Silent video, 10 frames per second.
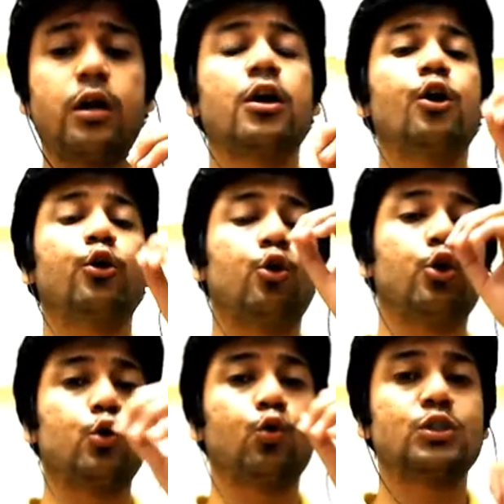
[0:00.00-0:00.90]
to use
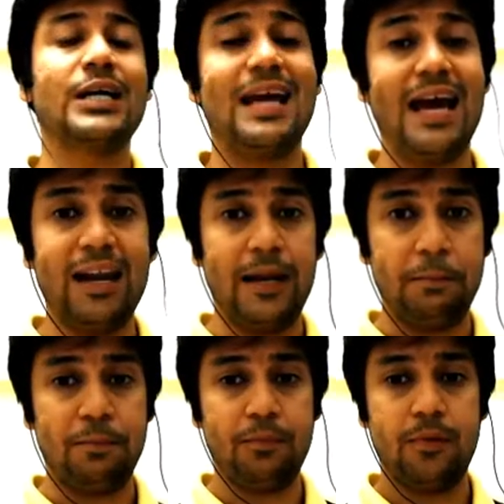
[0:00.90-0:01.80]
an array,
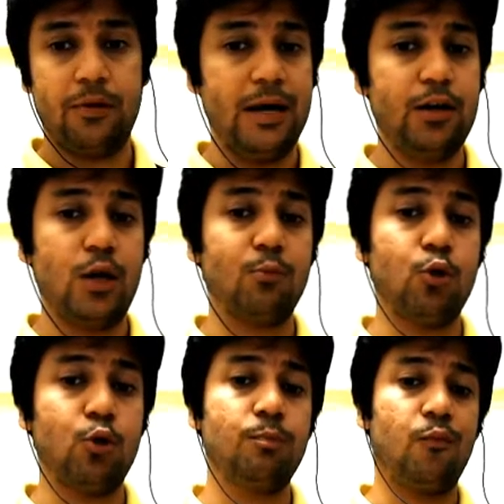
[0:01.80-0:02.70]
right? So I'm going to
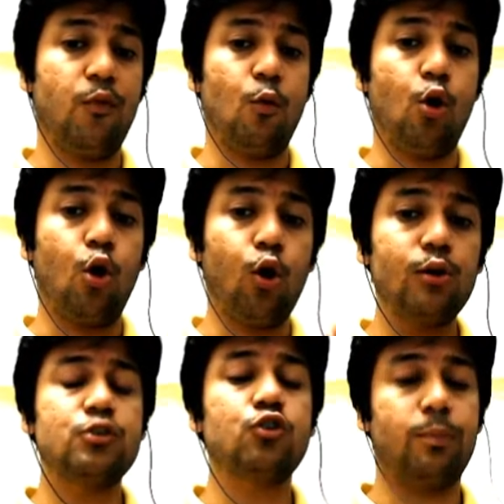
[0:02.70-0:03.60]
perform all these
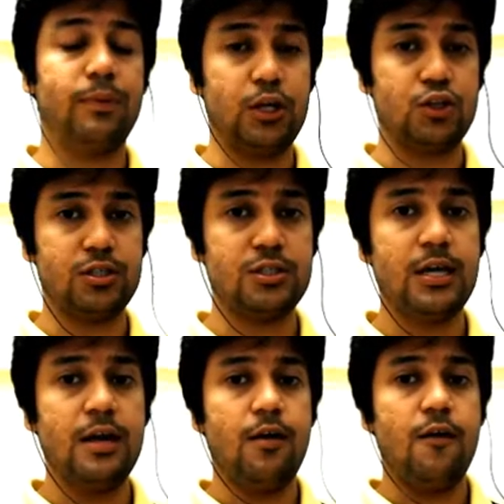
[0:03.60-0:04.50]
operations
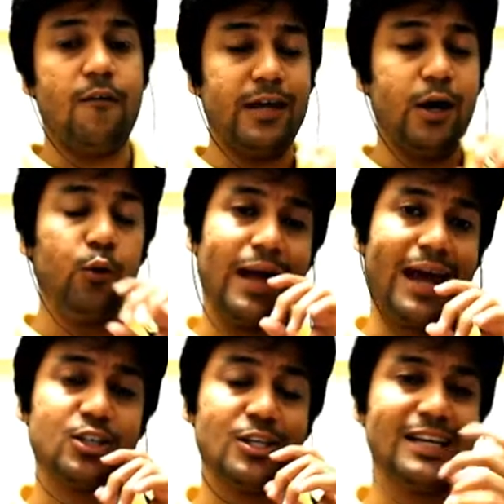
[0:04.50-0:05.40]
without
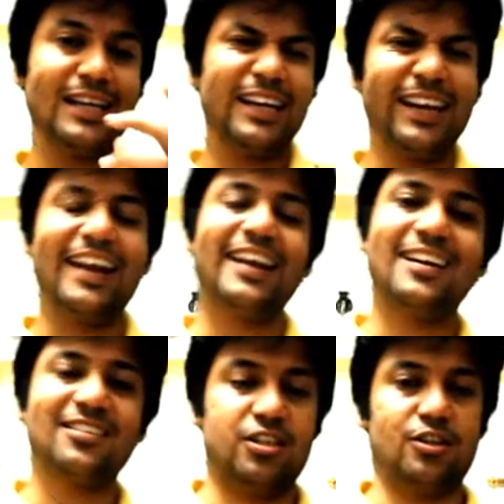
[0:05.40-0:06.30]
actually creating a
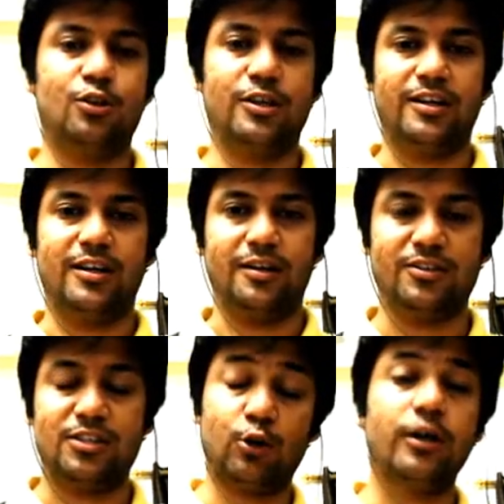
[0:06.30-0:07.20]
circular array,
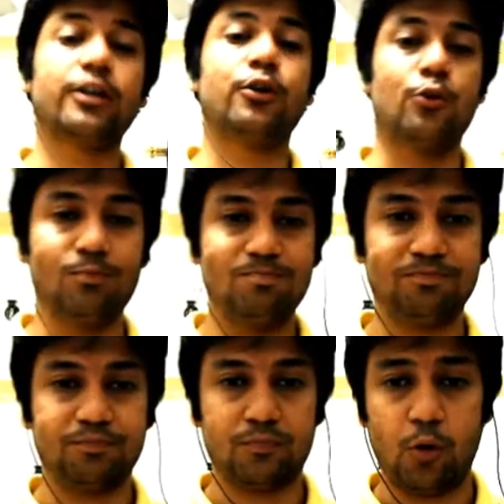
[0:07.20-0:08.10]
circular queue.
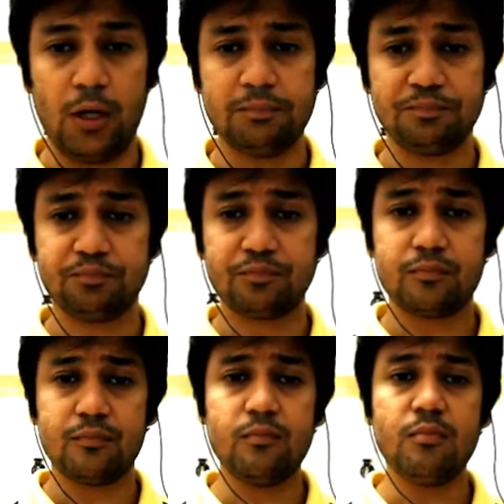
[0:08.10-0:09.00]
Okay,
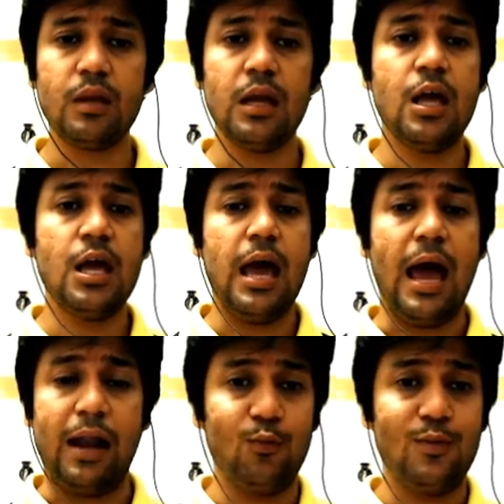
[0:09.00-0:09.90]
and you will
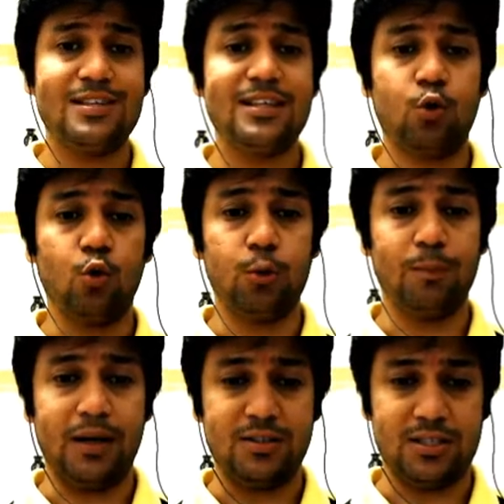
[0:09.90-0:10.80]
see the code passes
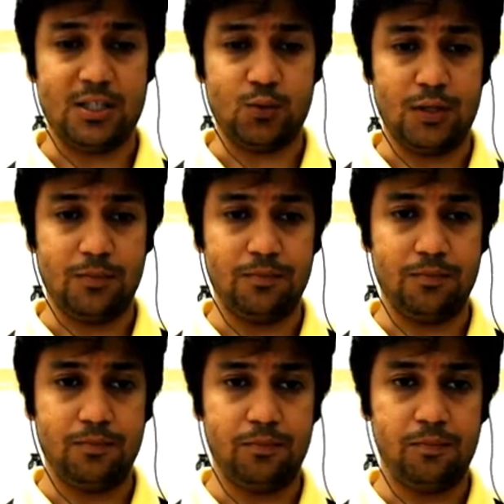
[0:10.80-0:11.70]
as well.
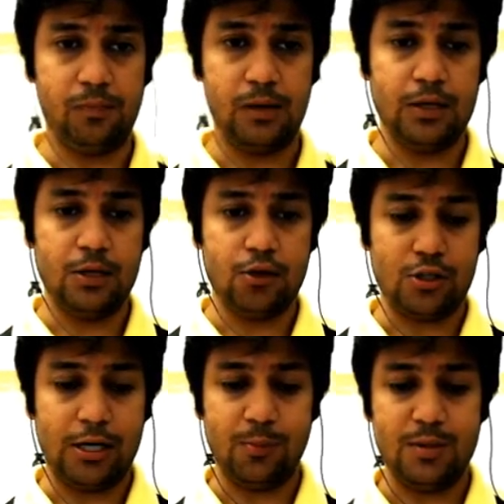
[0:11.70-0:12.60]
So let me
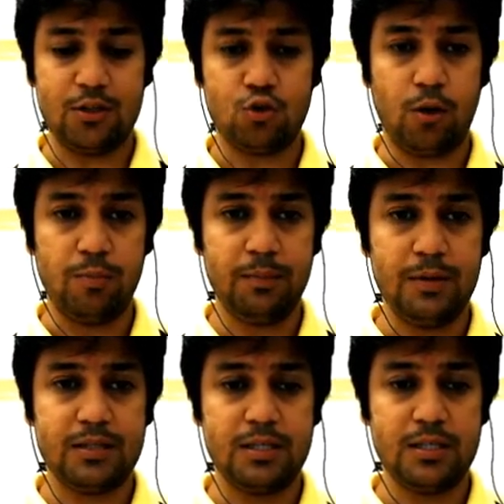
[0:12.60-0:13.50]
just copy paste this
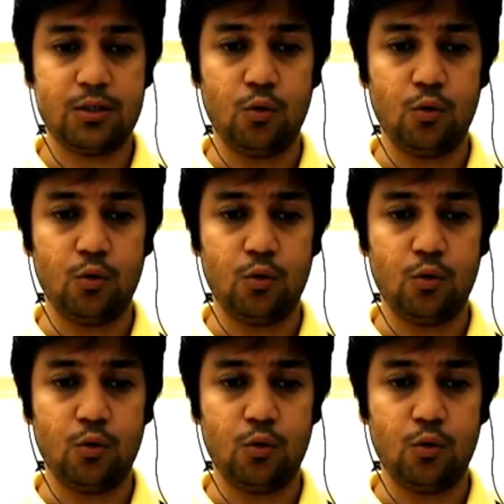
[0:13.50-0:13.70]
code.